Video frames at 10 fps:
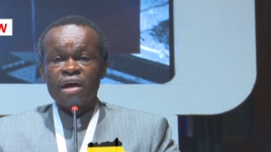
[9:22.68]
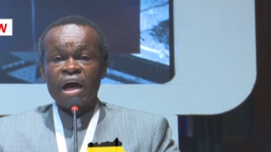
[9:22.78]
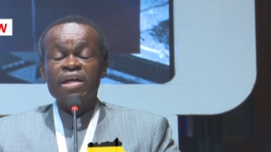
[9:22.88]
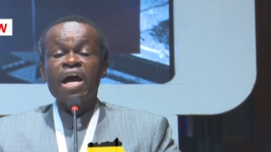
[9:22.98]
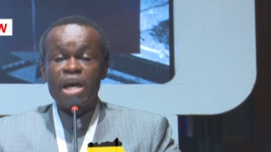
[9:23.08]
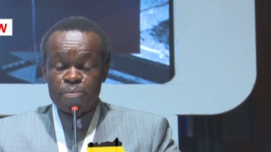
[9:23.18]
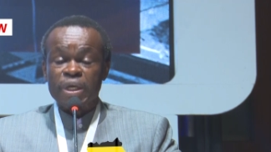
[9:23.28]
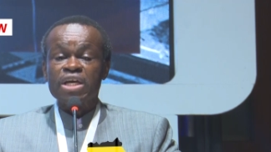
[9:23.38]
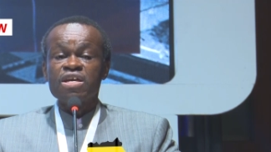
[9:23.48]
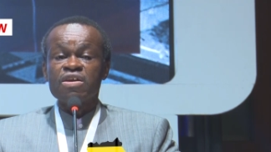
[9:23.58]
And I
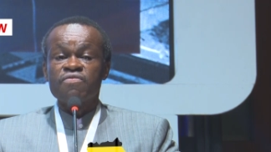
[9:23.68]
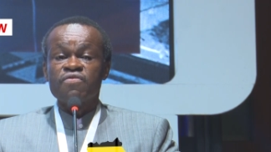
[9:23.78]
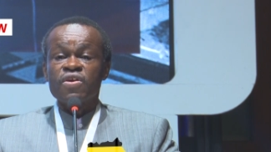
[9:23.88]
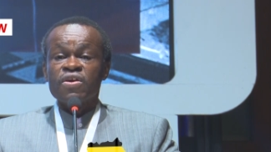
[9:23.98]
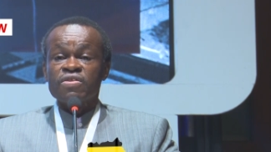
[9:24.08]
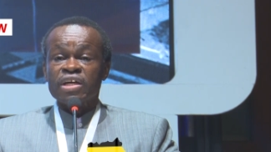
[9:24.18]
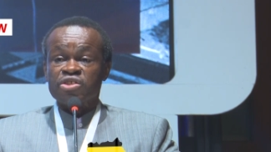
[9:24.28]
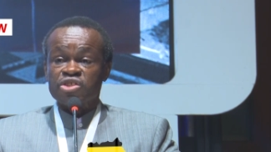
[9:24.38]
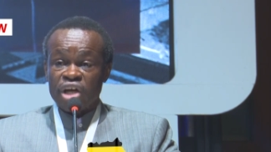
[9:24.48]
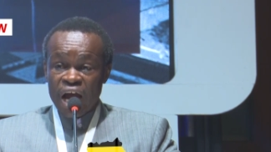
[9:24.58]
believe
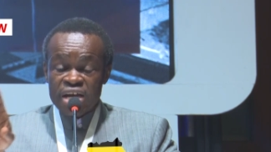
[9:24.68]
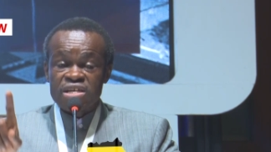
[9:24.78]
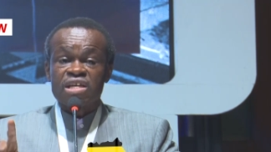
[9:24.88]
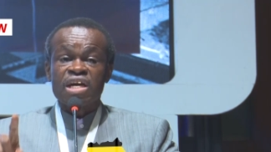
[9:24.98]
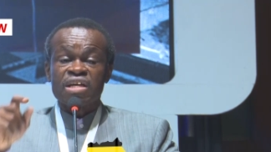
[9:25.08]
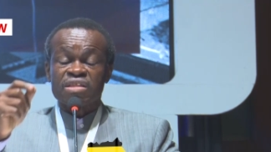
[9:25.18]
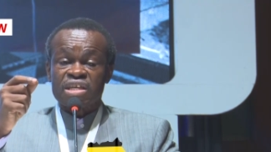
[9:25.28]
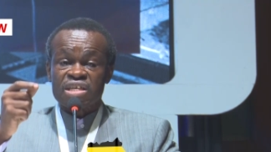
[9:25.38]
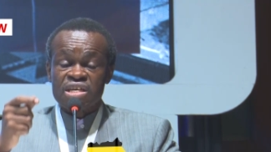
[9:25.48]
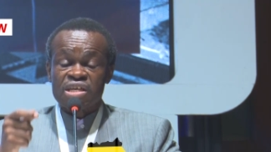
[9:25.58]
under
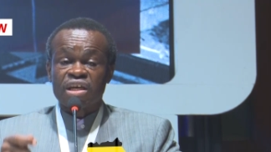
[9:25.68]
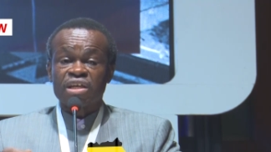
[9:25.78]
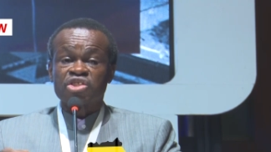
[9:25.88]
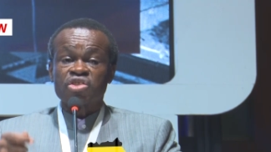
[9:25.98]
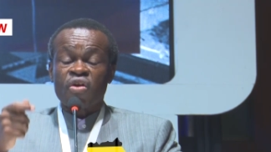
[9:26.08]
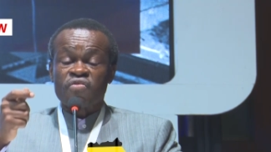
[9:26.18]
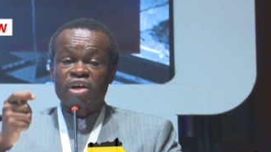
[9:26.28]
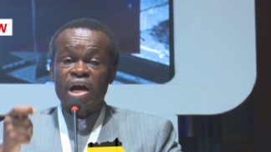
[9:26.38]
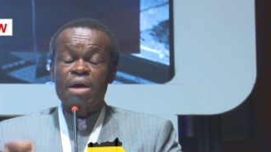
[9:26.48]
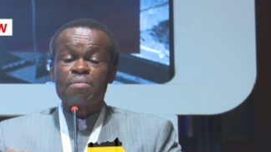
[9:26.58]
the aegis
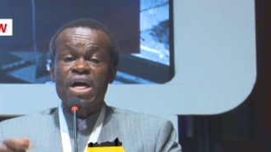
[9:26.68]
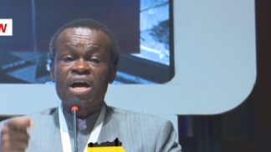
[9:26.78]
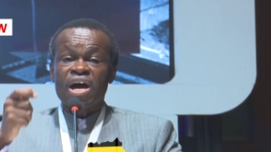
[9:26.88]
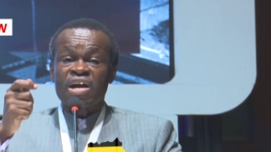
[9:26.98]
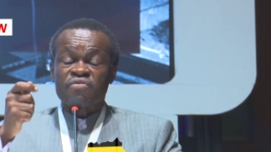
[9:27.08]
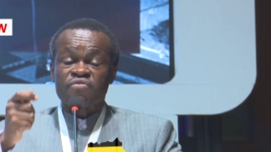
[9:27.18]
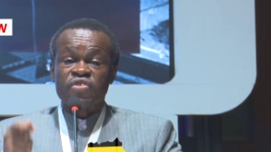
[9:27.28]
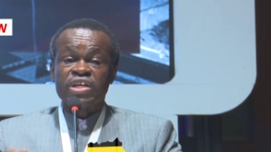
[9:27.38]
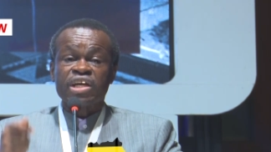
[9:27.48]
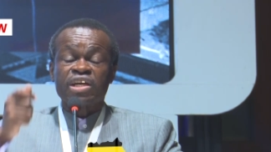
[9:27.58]
of GAMA and
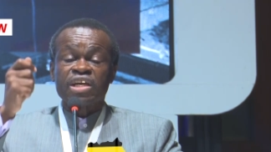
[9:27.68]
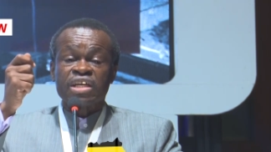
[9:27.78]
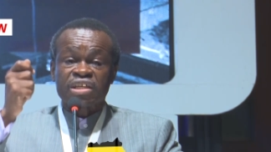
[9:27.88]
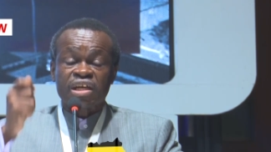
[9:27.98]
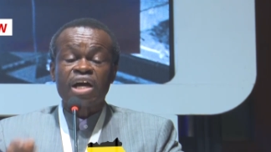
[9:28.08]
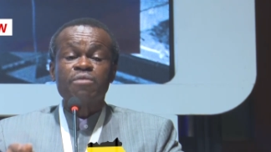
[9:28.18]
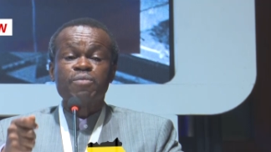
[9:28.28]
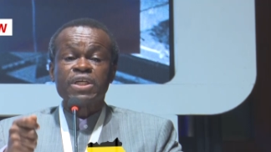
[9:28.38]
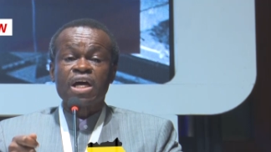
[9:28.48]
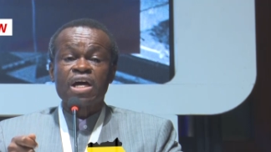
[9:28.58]
FIDIC, it can
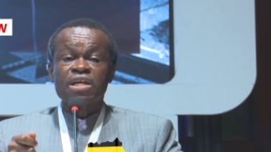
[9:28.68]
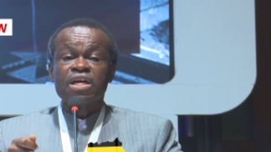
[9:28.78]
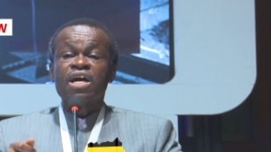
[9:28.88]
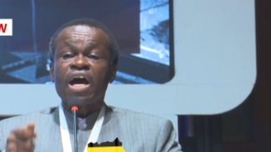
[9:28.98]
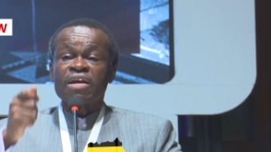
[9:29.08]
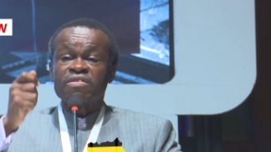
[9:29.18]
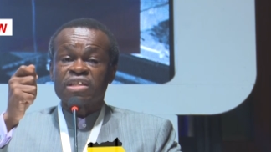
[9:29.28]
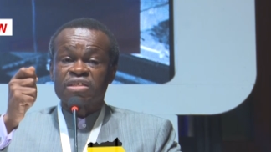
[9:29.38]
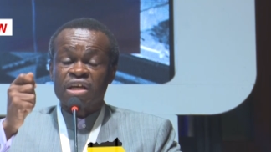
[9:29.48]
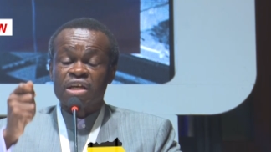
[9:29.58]
be done, and
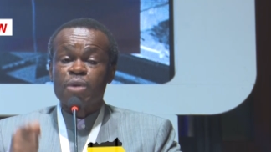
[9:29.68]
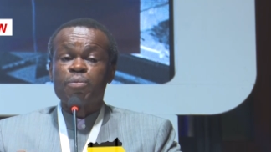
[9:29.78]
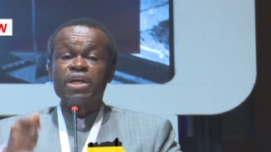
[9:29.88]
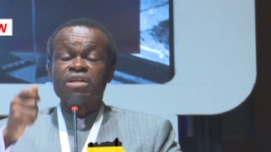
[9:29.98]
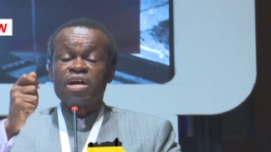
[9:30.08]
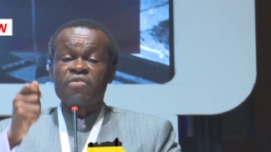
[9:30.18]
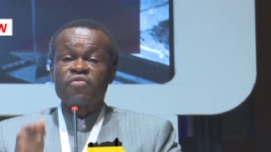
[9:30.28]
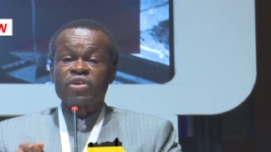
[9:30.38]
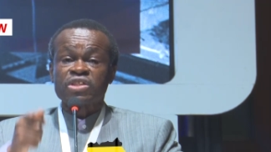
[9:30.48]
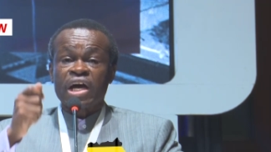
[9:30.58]
that deliberate
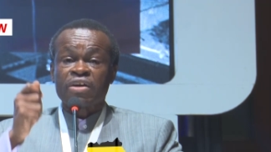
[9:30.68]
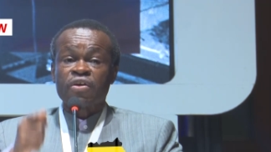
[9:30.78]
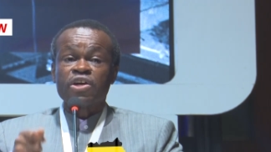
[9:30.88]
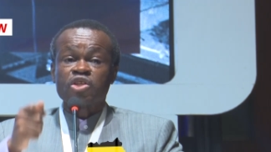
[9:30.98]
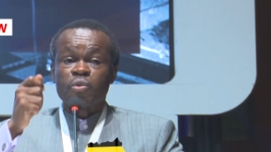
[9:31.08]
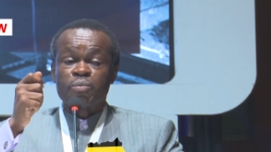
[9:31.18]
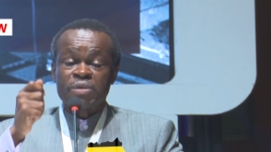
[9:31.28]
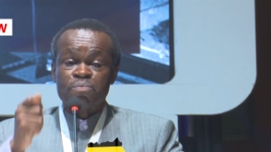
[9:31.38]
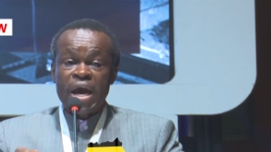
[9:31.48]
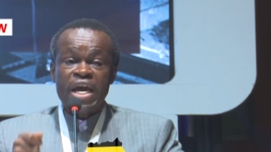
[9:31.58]
efforts are going to be
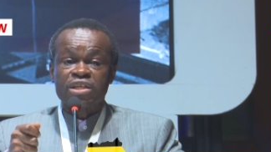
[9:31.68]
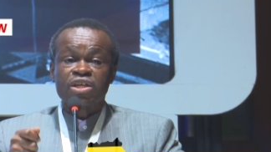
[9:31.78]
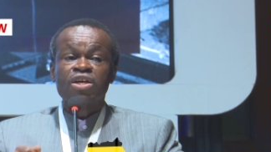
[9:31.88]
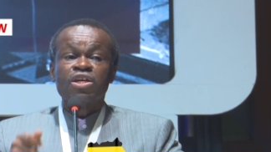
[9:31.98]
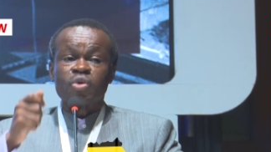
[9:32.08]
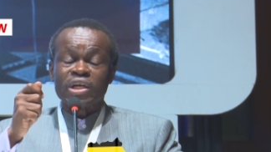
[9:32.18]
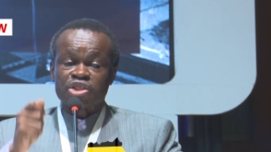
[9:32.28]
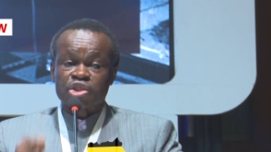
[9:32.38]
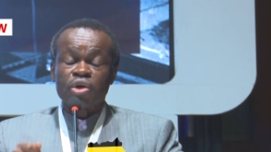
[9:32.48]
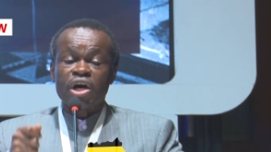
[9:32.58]
made to
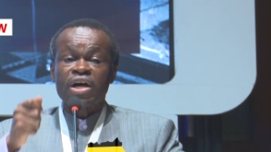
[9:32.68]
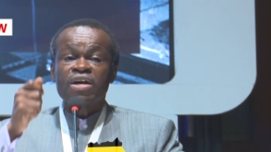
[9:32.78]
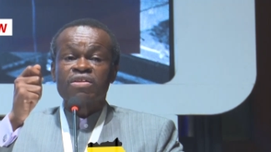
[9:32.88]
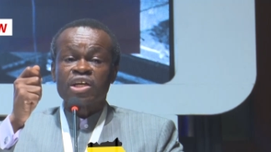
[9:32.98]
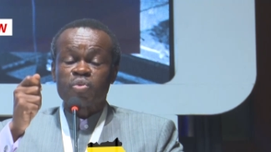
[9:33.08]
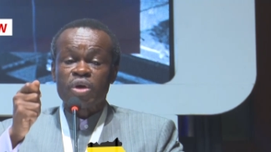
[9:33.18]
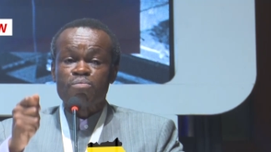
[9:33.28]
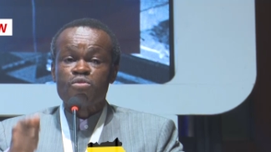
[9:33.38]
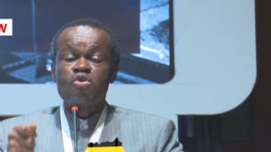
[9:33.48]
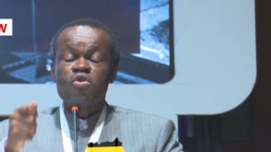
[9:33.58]
ensure that we
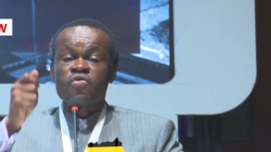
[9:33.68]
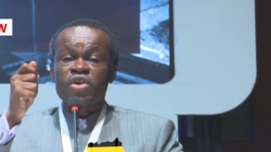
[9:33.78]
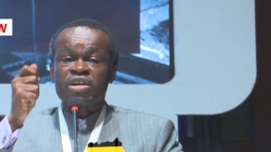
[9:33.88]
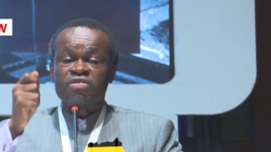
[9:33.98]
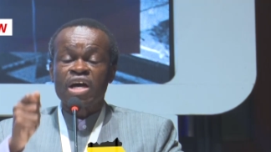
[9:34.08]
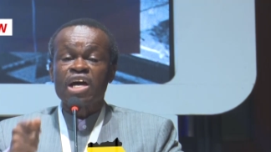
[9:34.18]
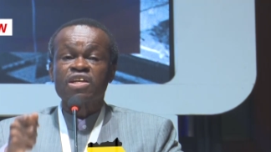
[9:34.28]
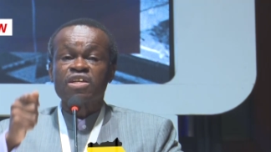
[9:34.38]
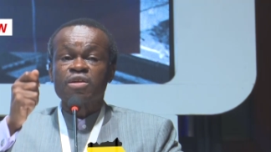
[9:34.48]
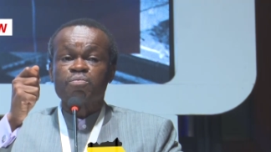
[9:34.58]
move in that
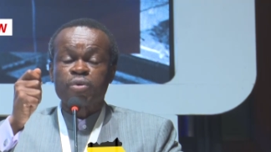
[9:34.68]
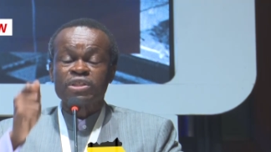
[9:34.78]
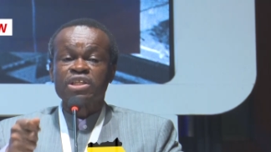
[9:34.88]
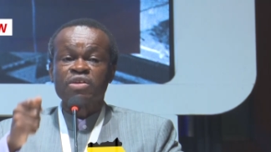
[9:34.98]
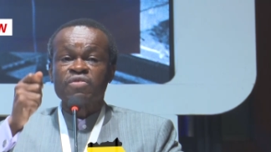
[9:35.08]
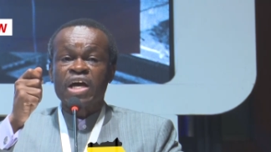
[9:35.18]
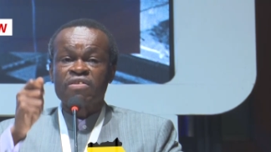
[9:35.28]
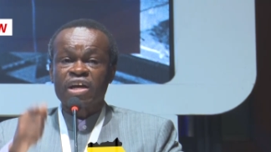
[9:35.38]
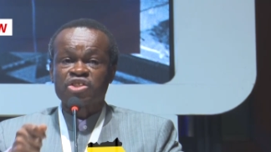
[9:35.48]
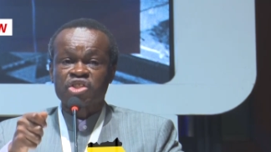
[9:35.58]
positive
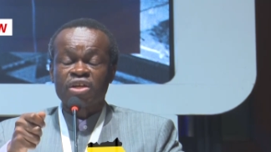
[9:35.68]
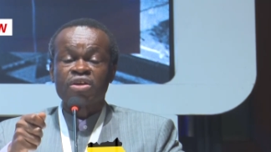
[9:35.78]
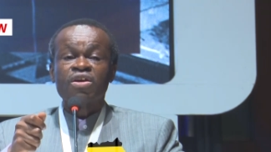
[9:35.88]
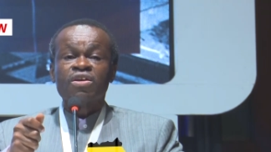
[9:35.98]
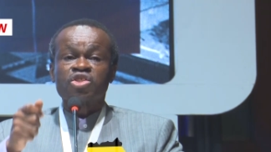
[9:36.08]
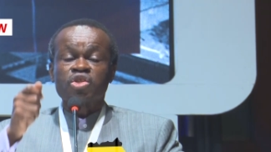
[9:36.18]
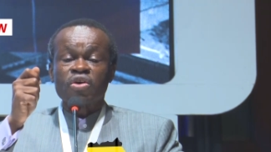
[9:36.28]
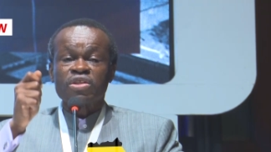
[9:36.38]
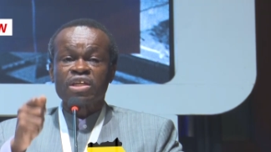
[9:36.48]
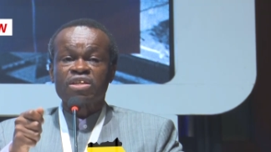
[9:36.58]
direction
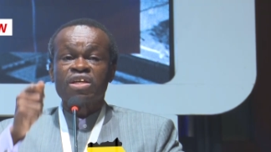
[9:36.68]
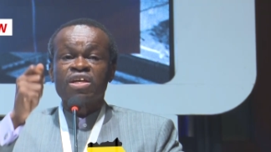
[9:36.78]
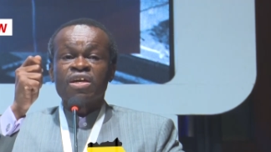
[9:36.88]
so that